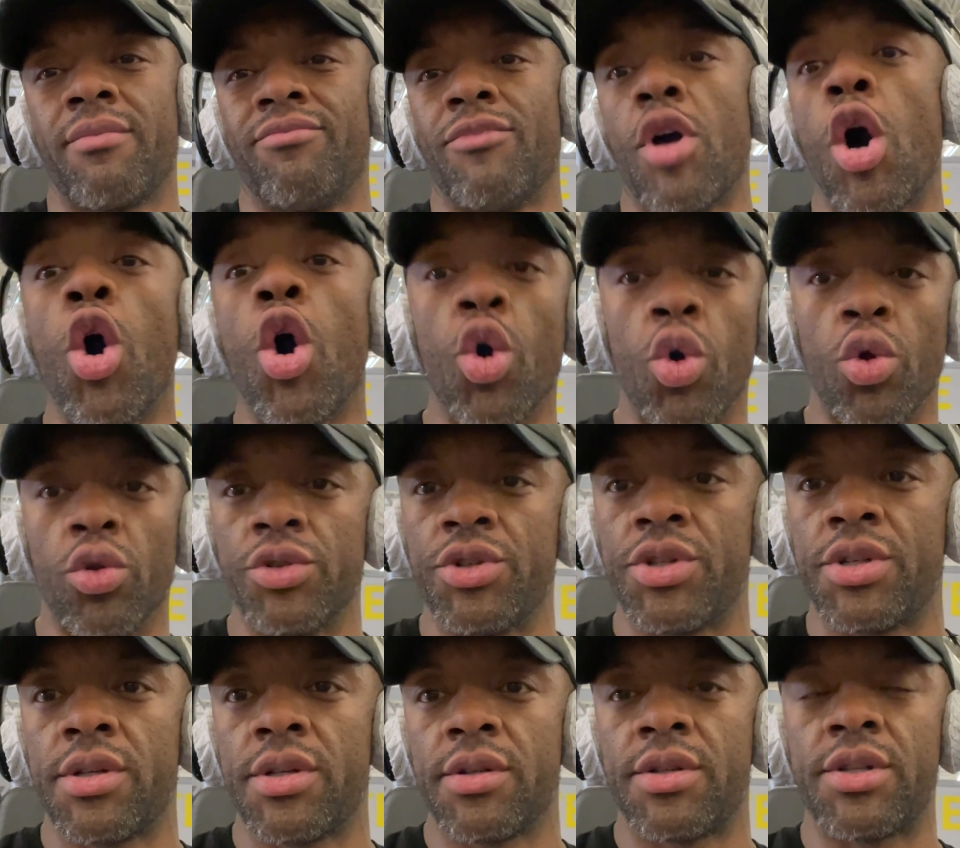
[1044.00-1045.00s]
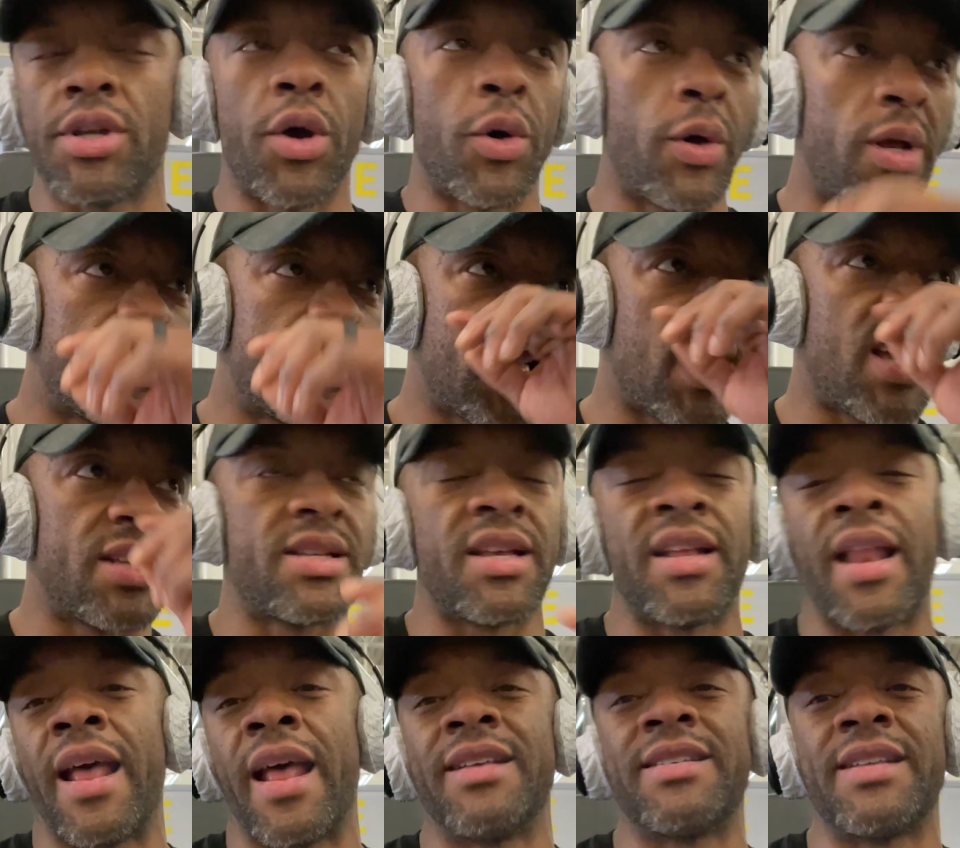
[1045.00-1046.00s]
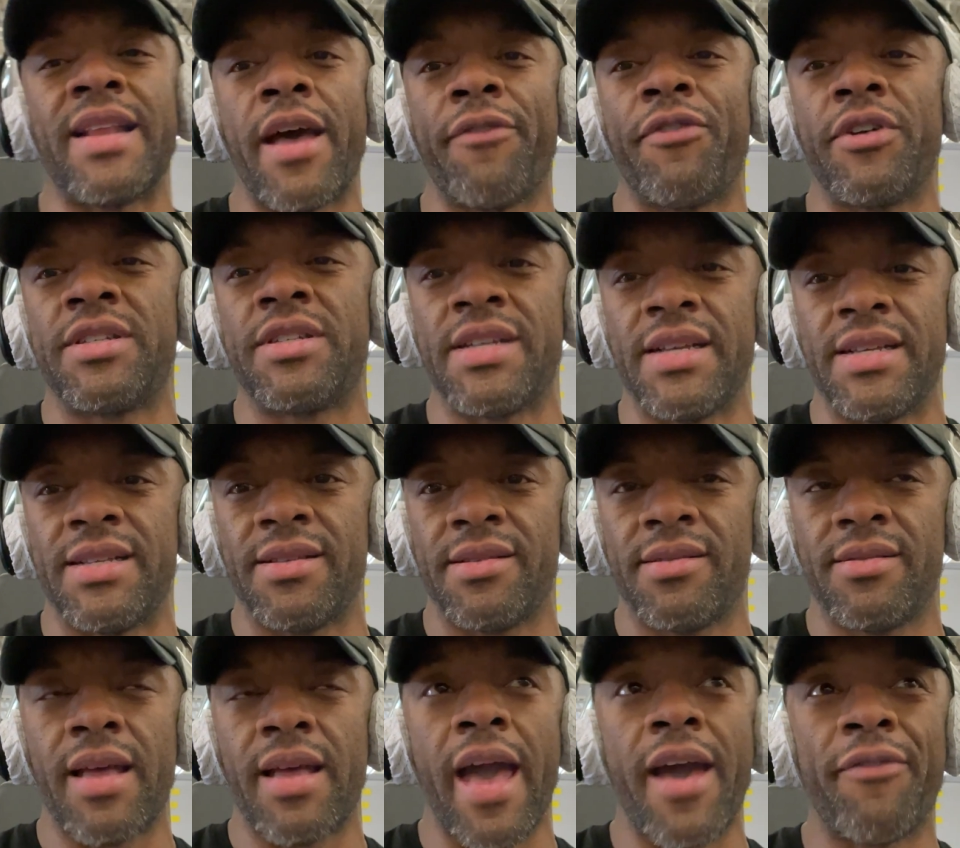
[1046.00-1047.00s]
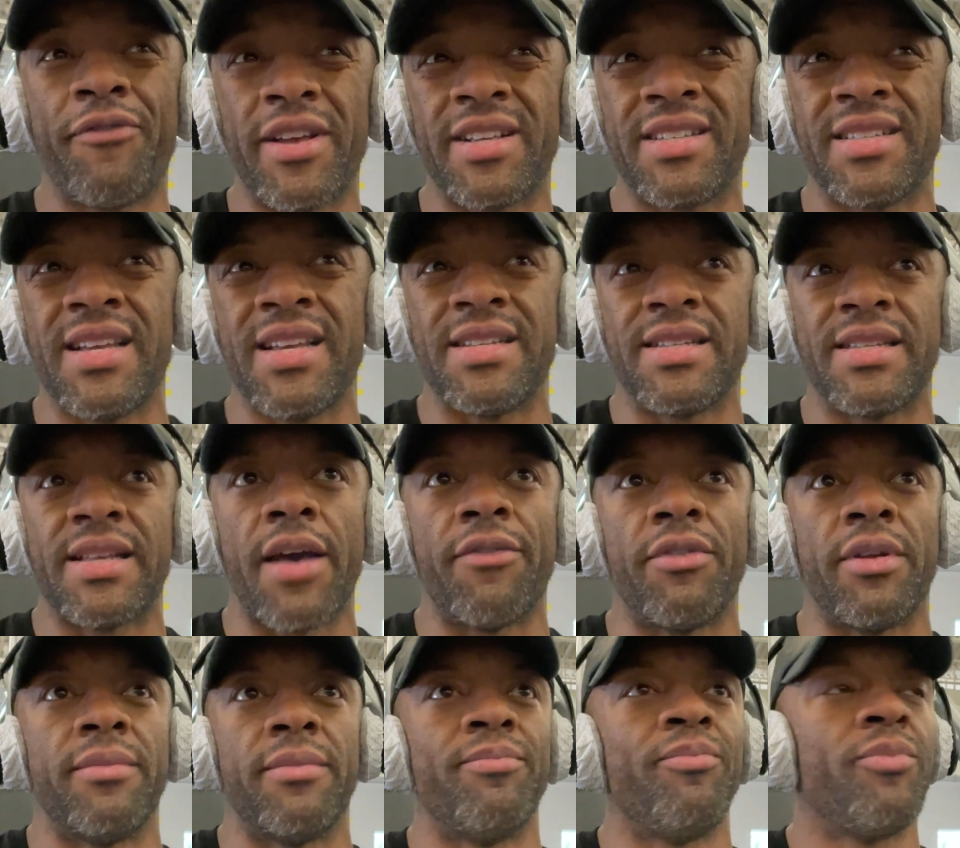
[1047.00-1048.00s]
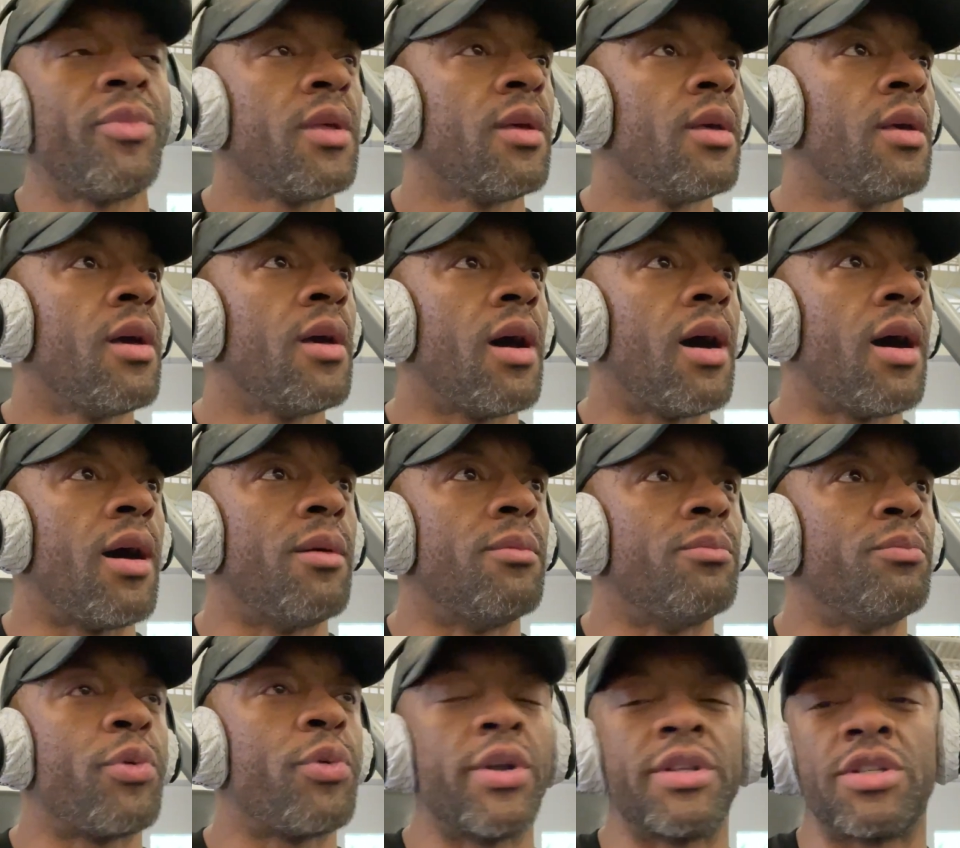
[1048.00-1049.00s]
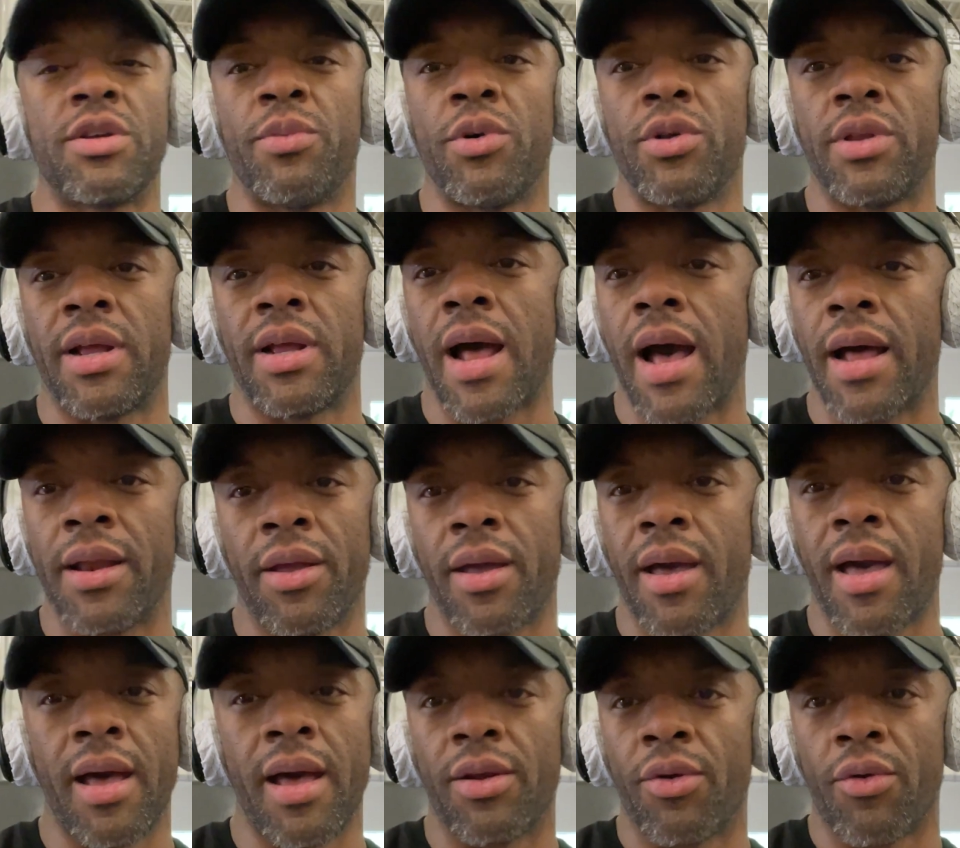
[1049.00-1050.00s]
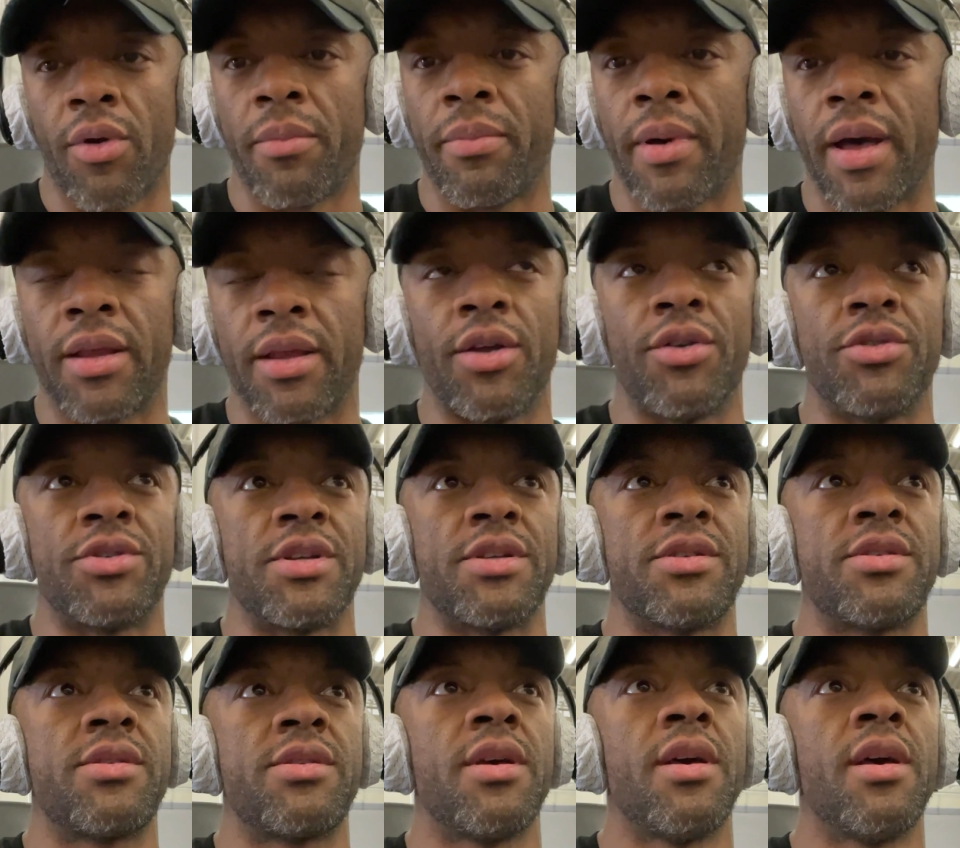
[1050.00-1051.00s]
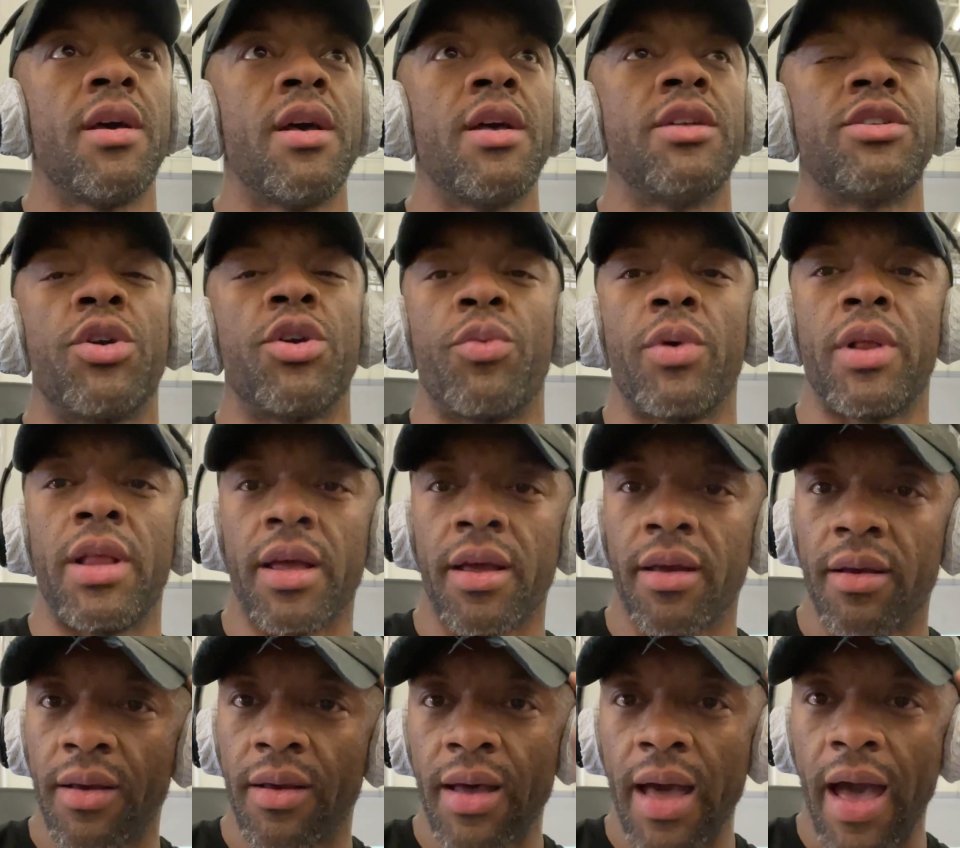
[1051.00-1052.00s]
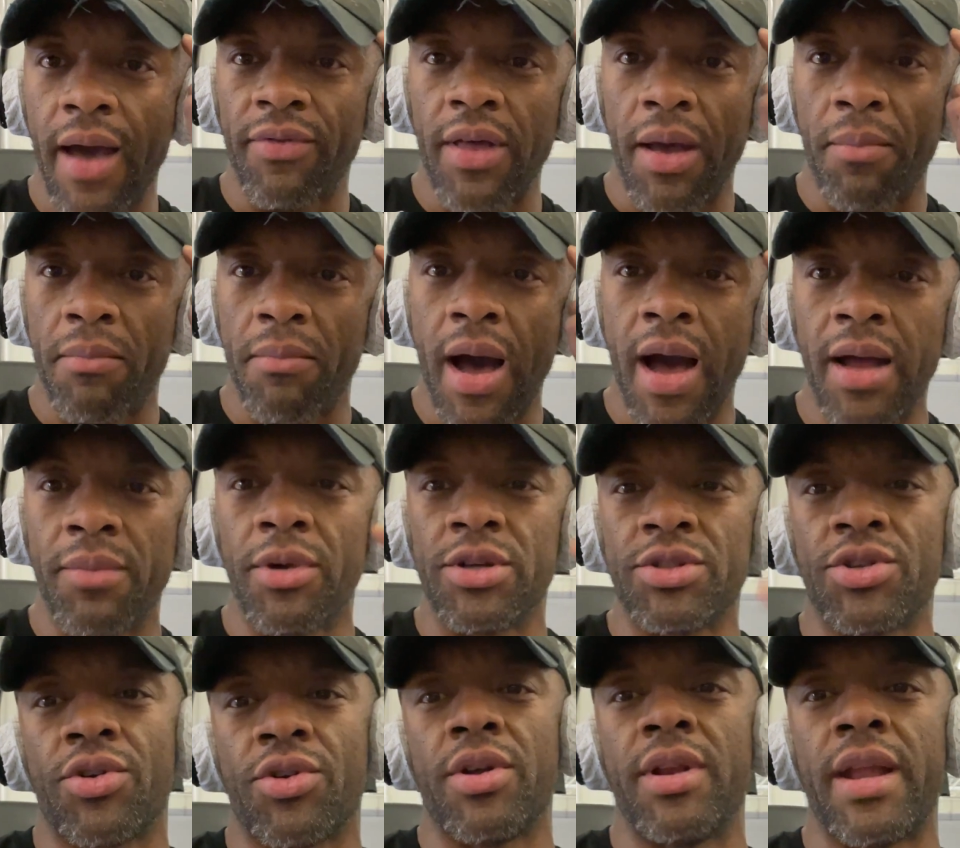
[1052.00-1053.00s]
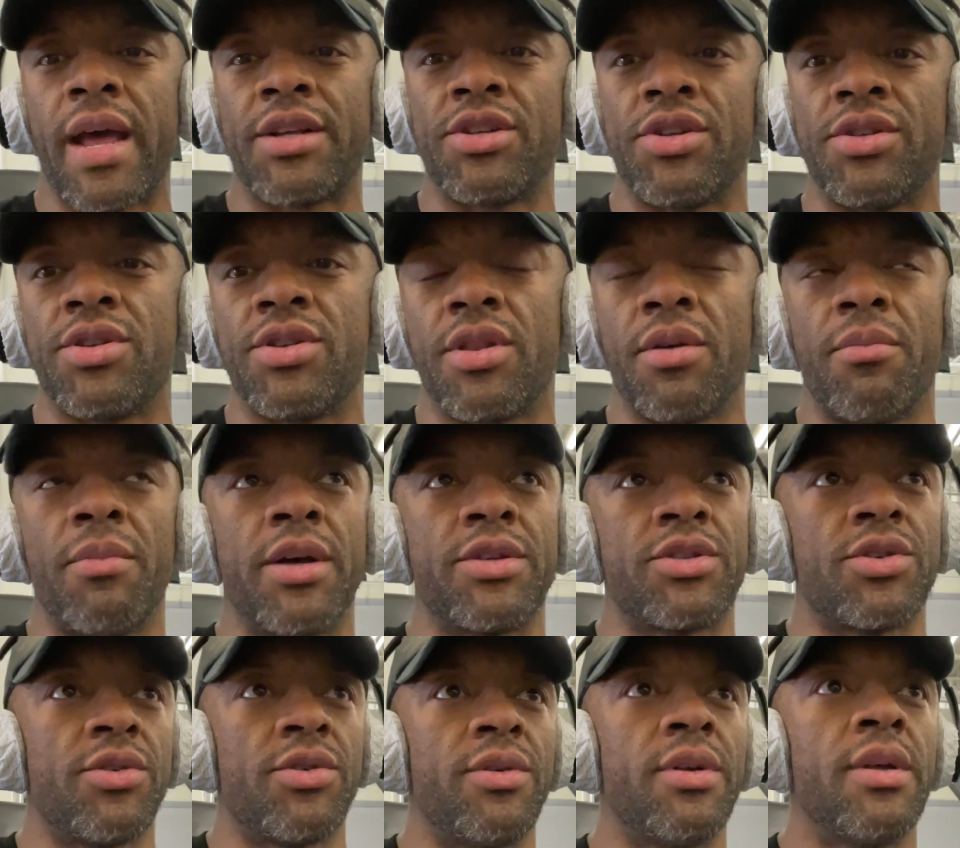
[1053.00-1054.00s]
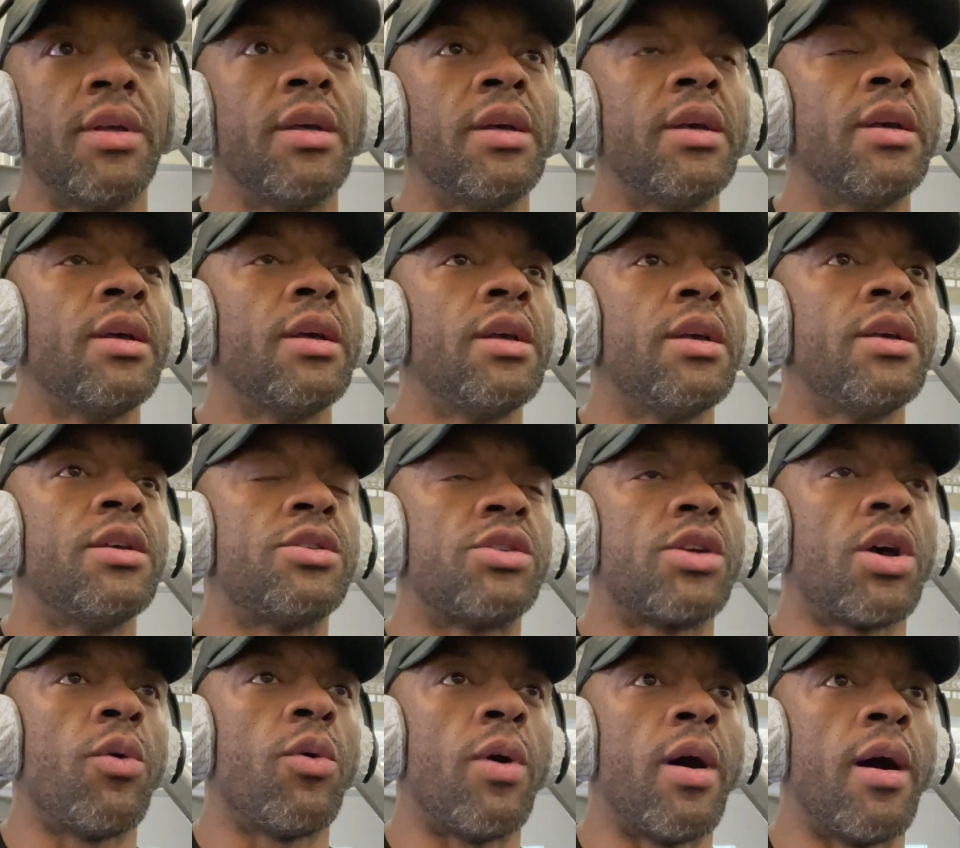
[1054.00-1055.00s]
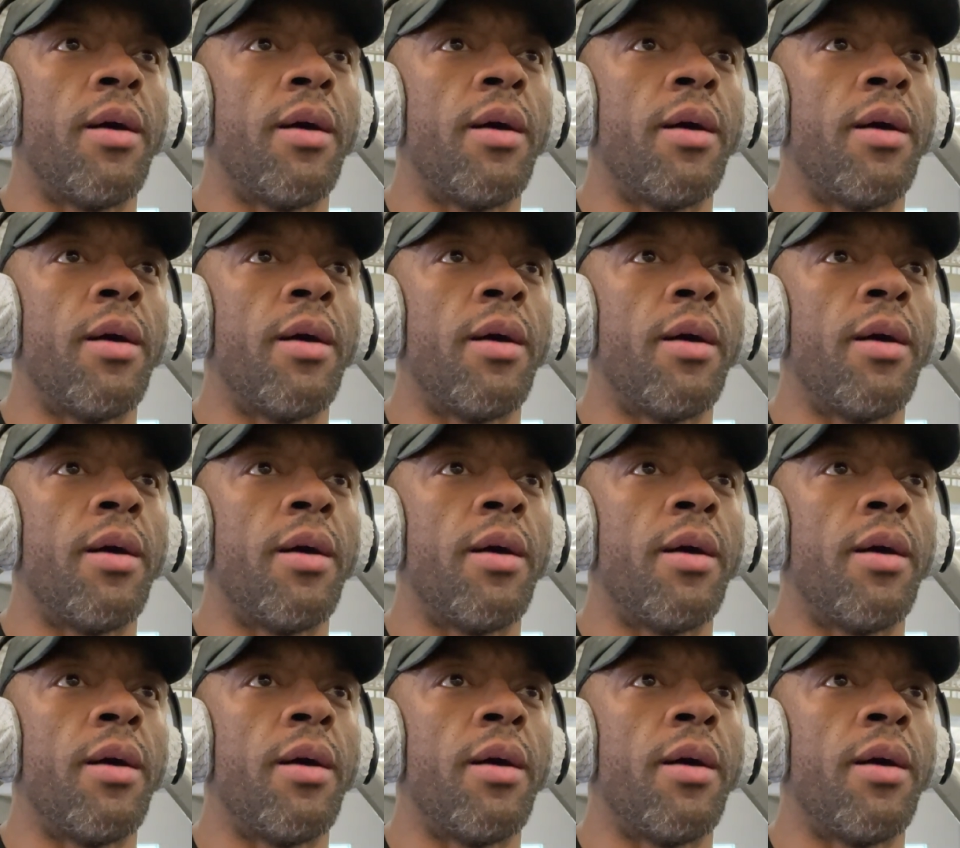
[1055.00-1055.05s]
holds. So it's an FST7 principle that Hani Rambad uses to really have that mind-muscle connection to the muscle. So